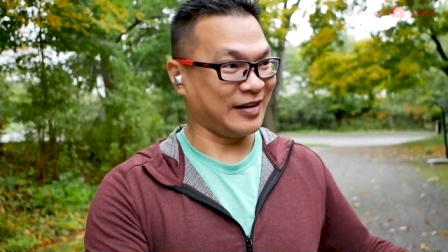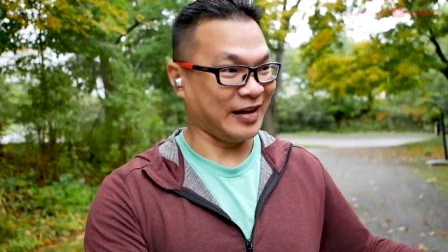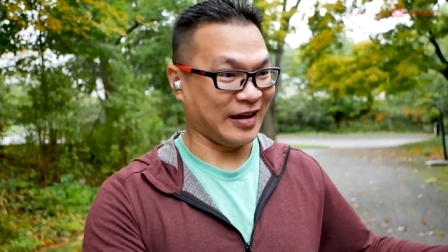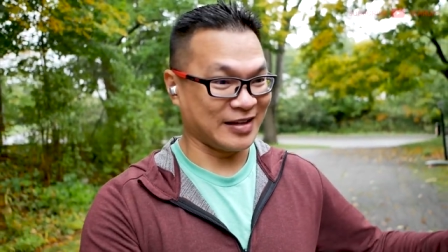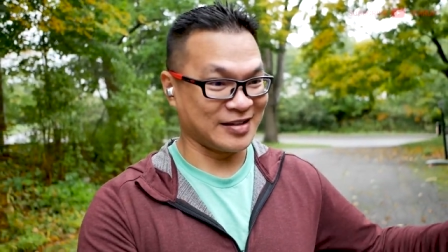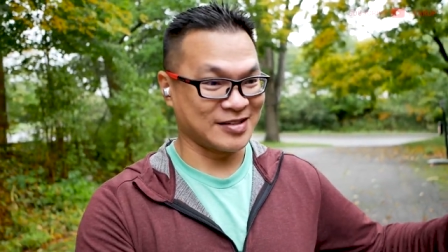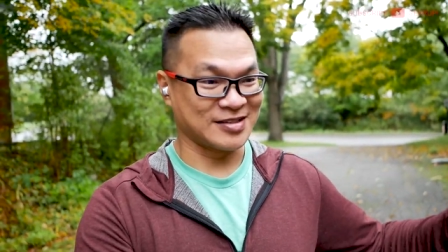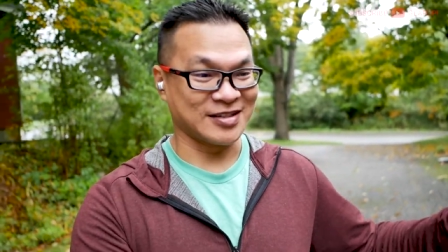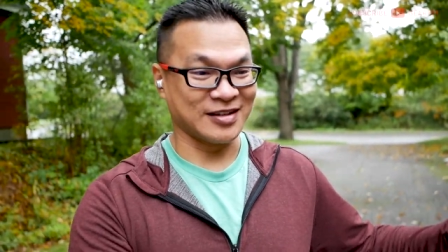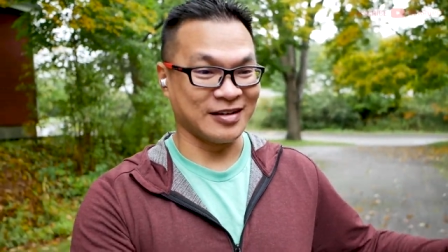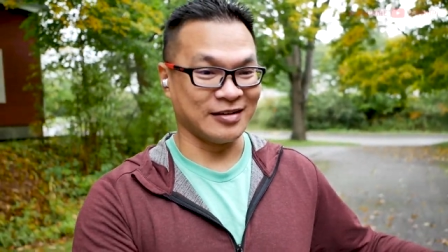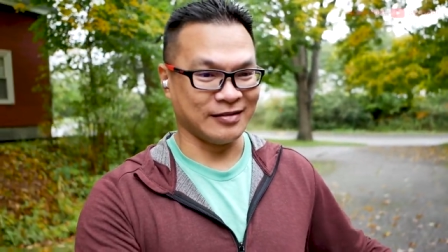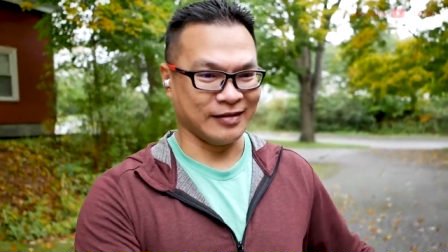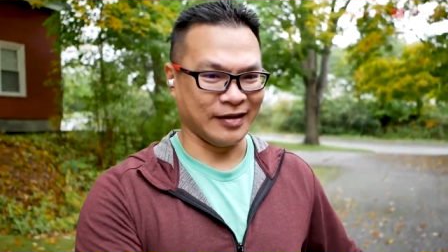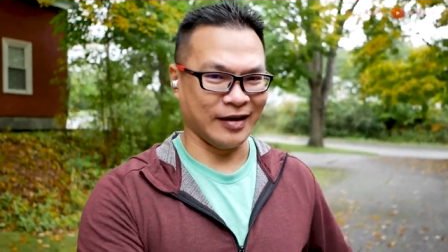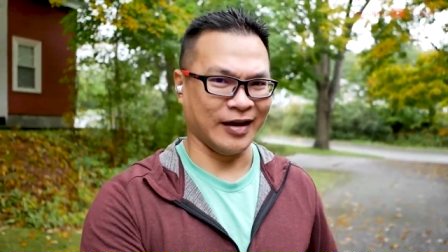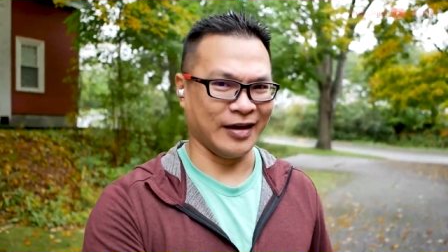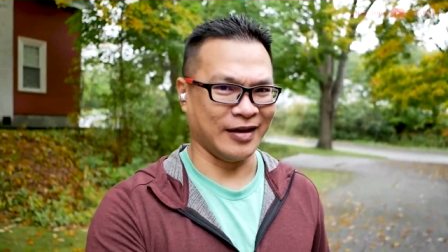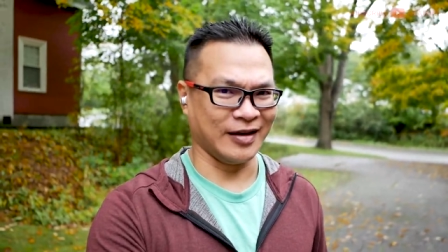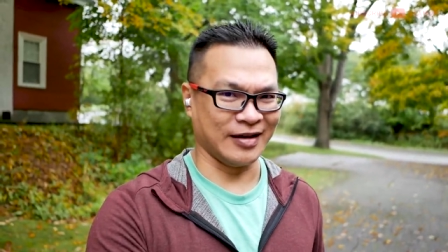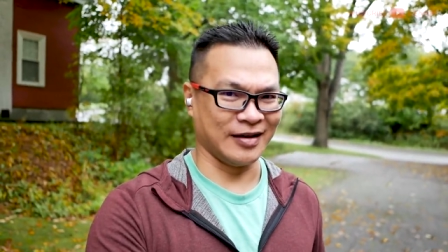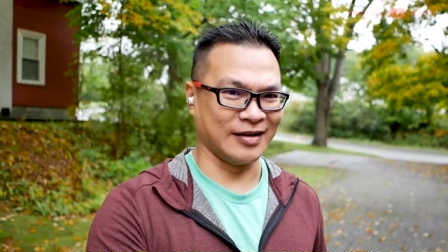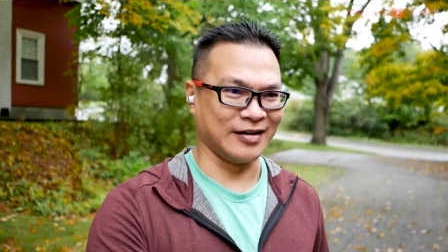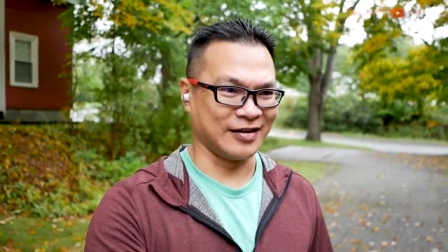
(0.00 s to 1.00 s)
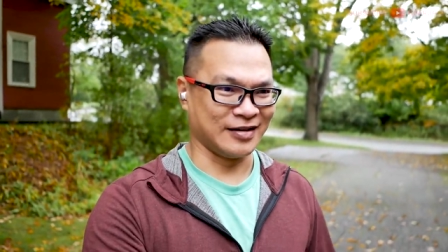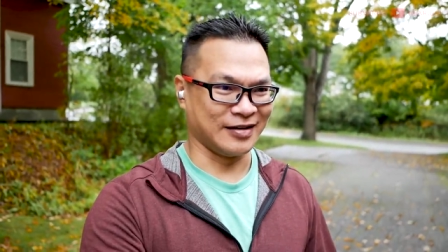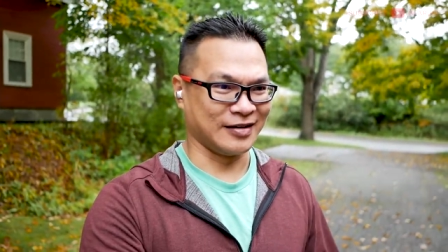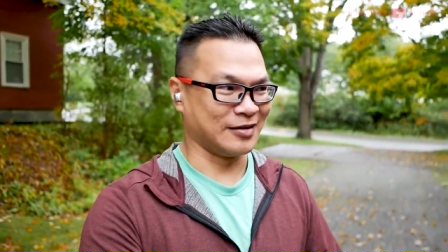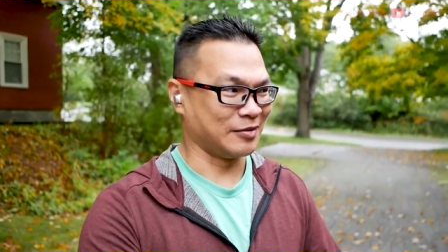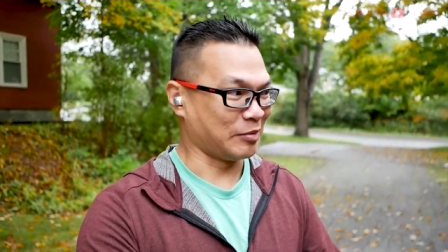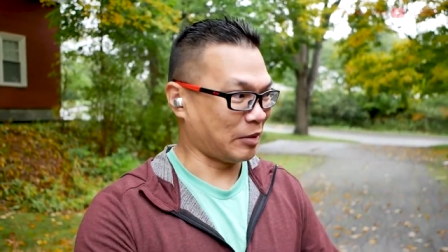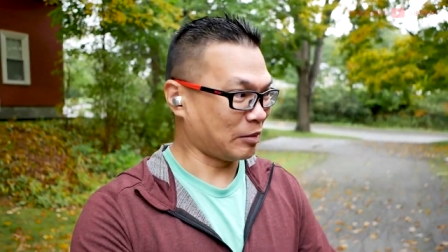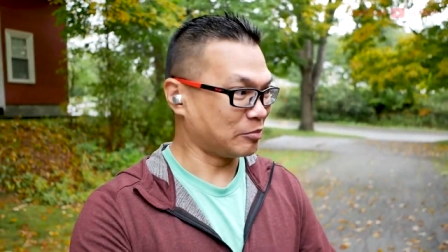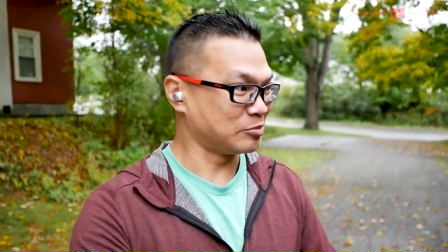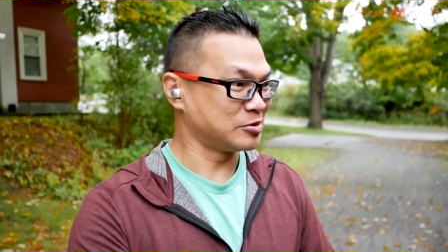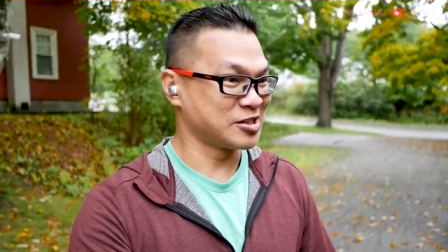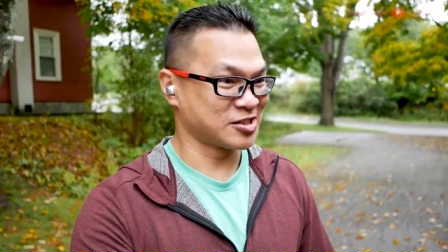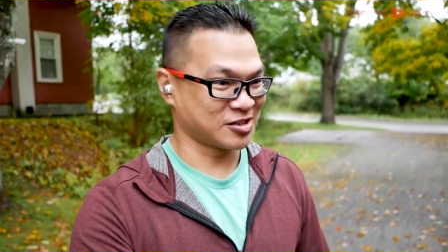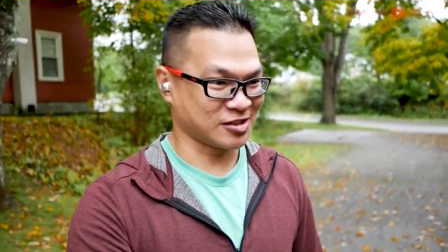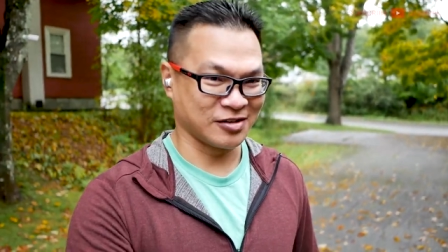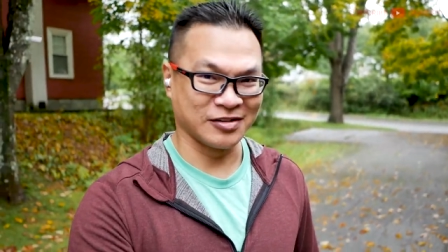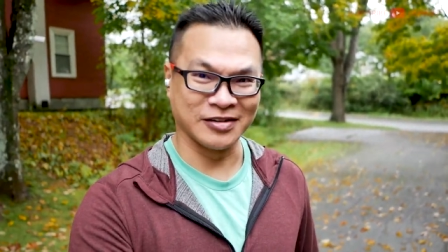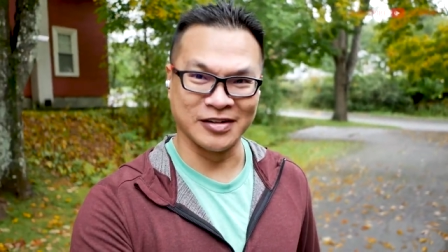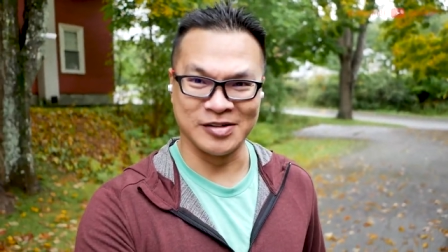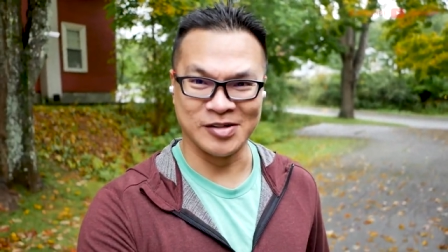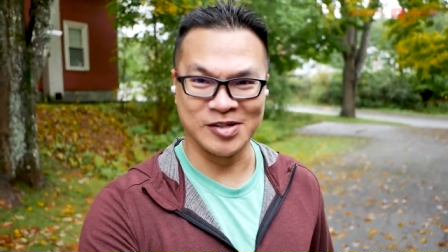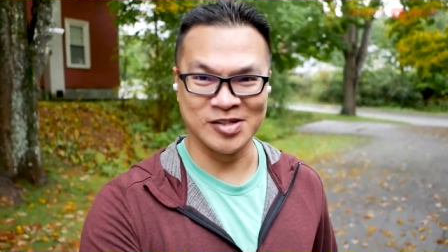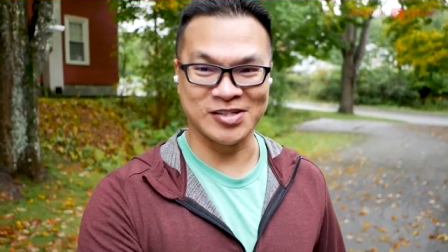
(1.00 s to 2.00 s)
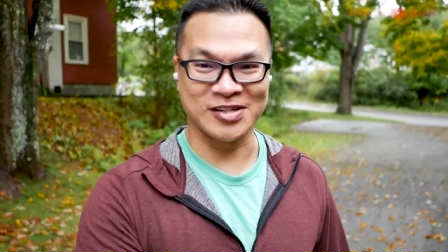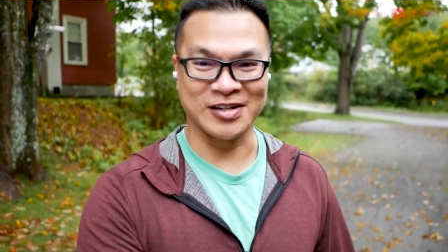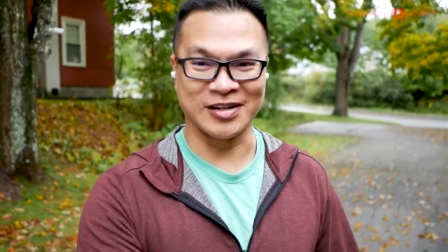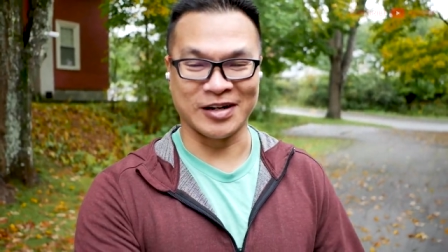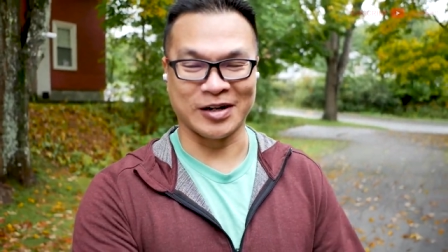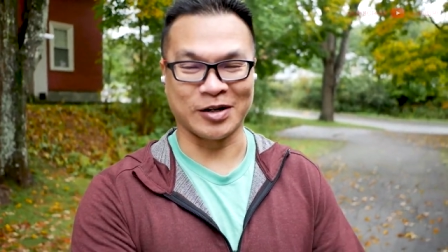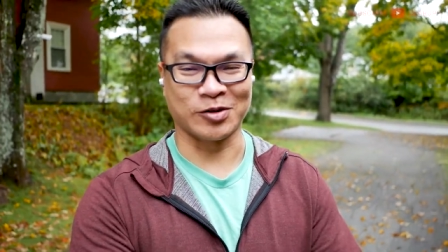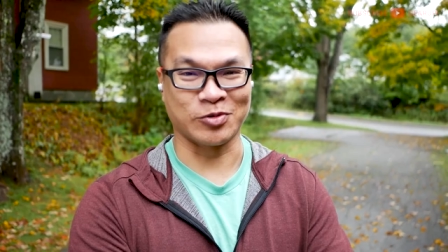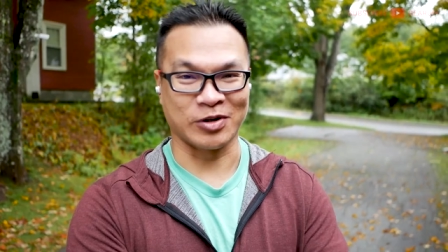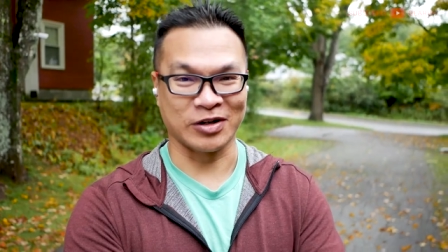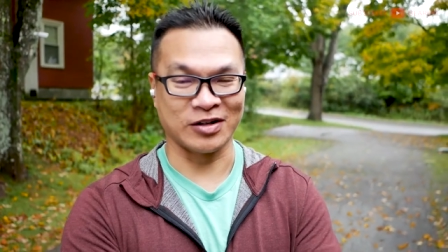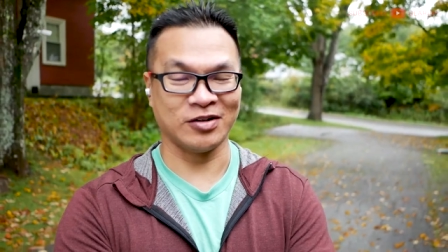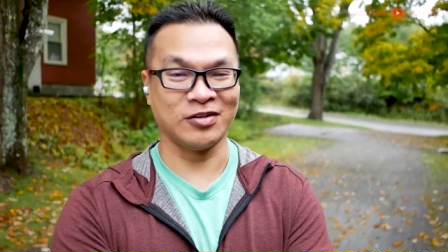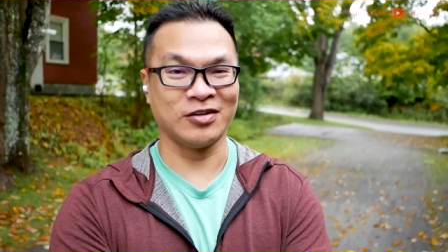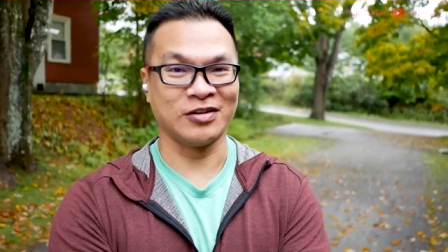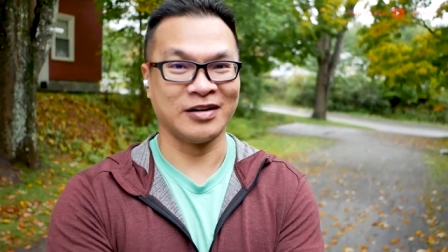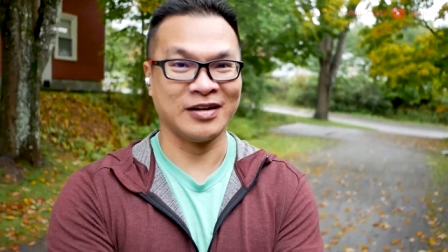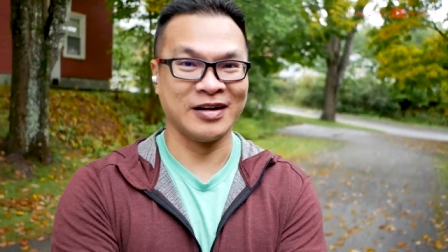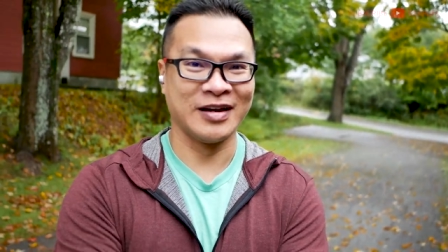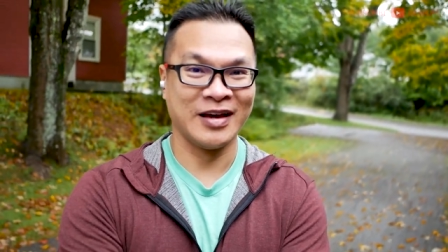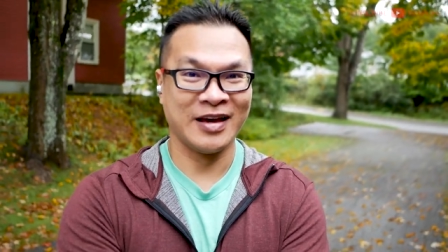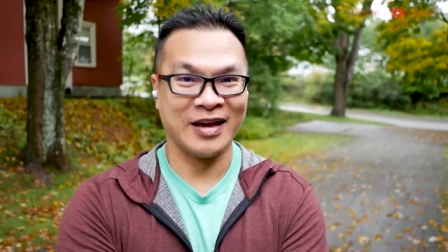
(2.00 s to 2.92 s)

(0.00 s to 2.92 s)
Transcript: and said, hey, I'm just gonna disconnect right here.